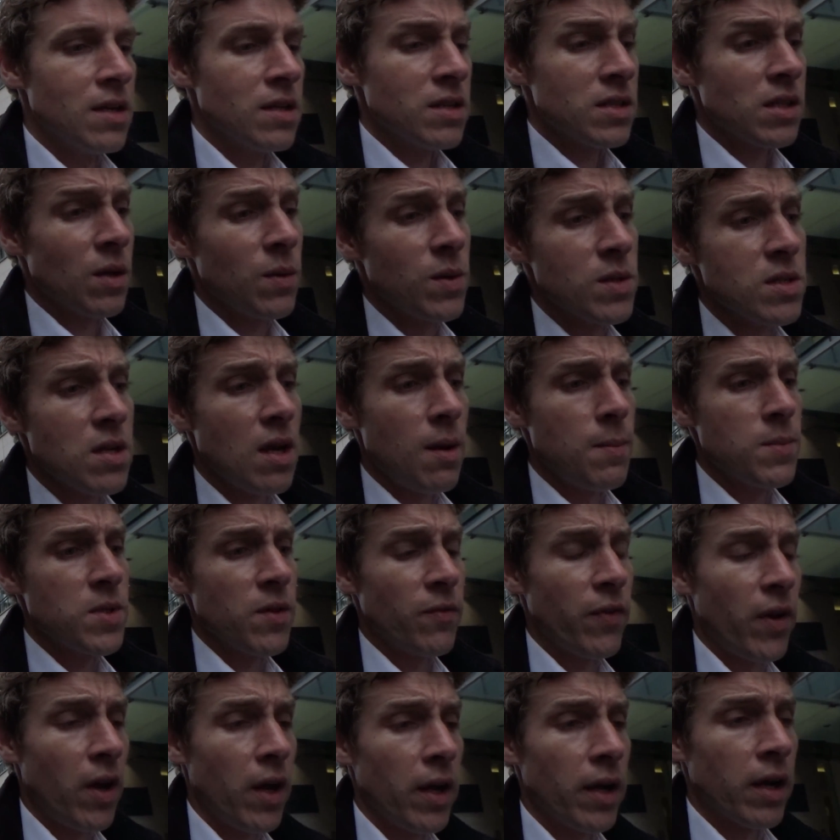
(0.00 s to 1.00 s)
So in terms
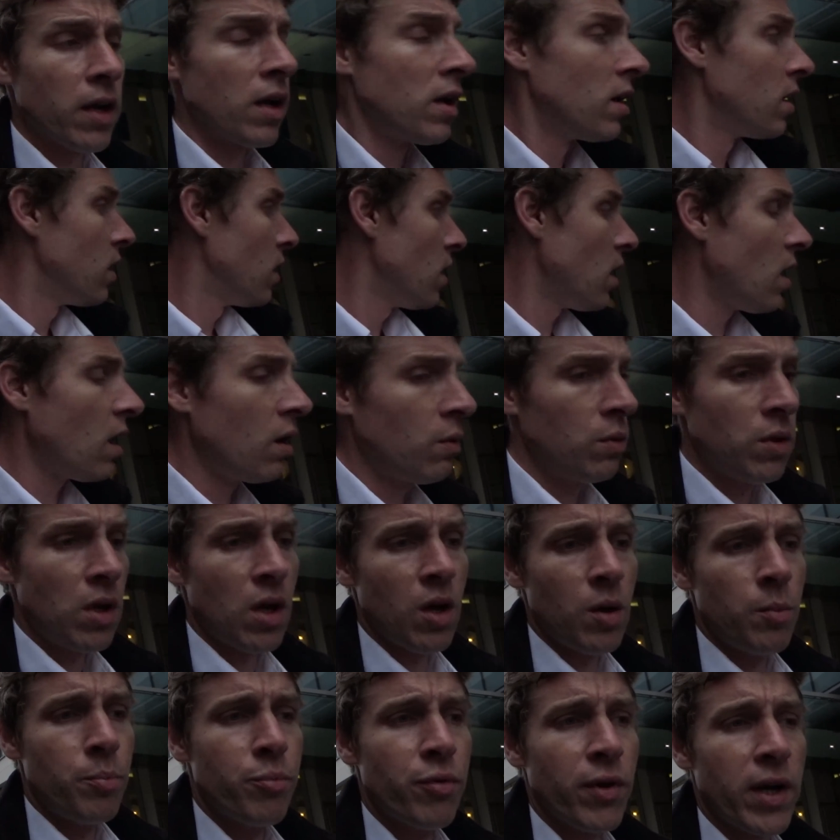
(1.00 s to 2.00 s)
of like, oh
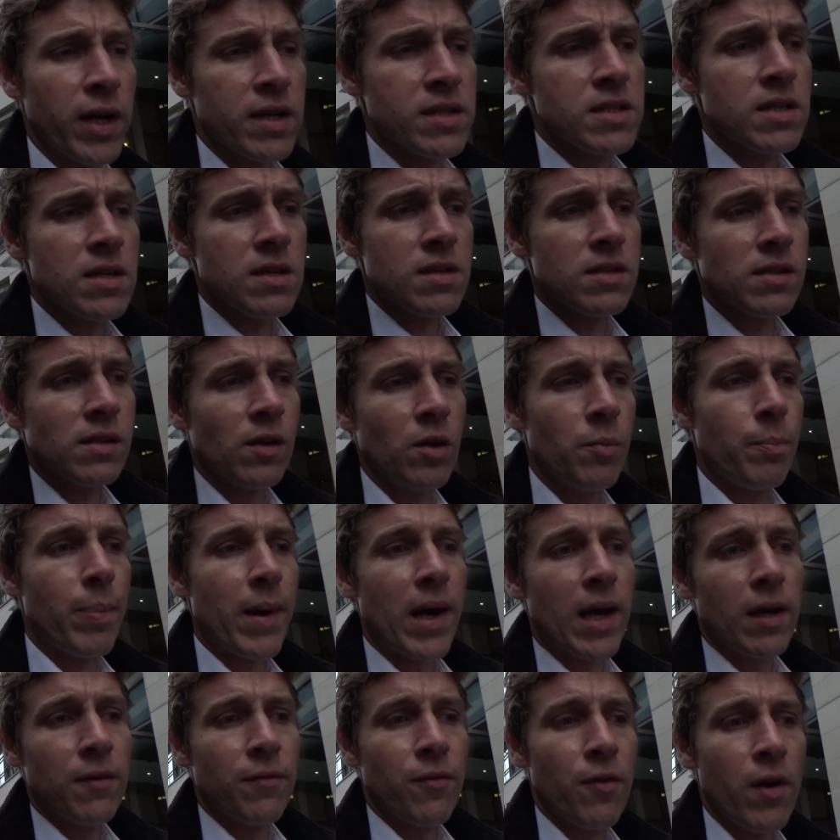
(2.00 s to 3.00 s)
no, Brexit is so
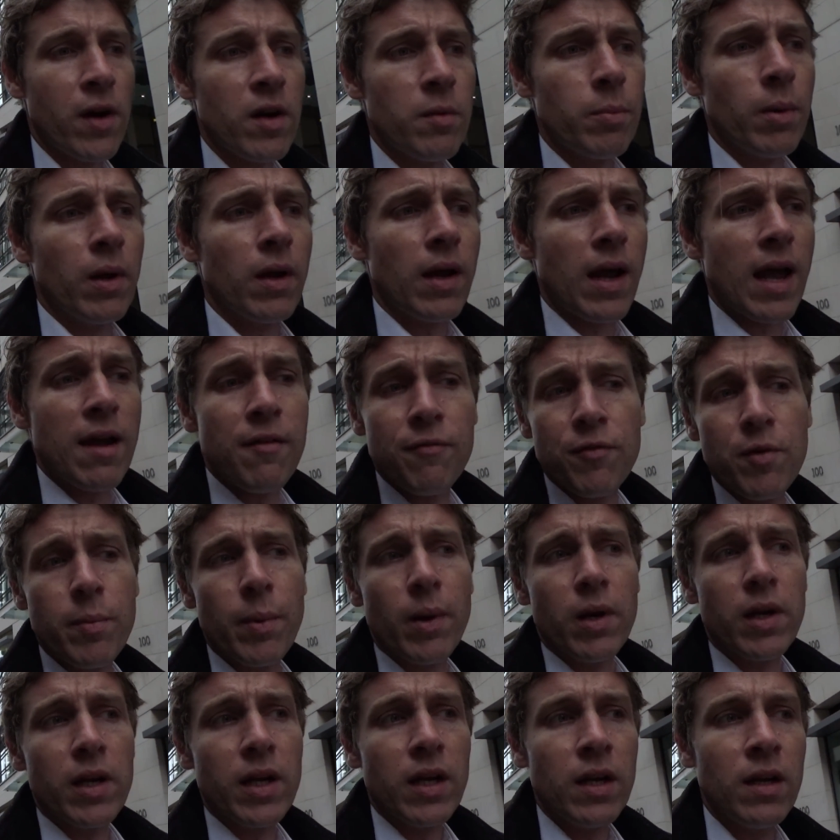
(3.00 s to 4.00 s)
bad for
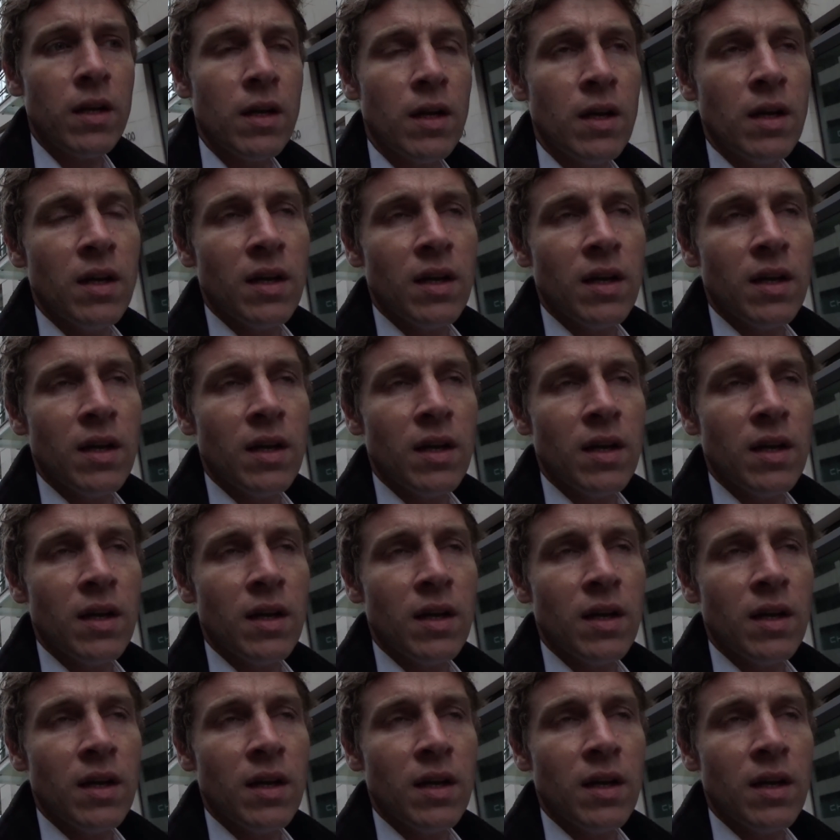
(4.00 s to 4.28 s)
everybody.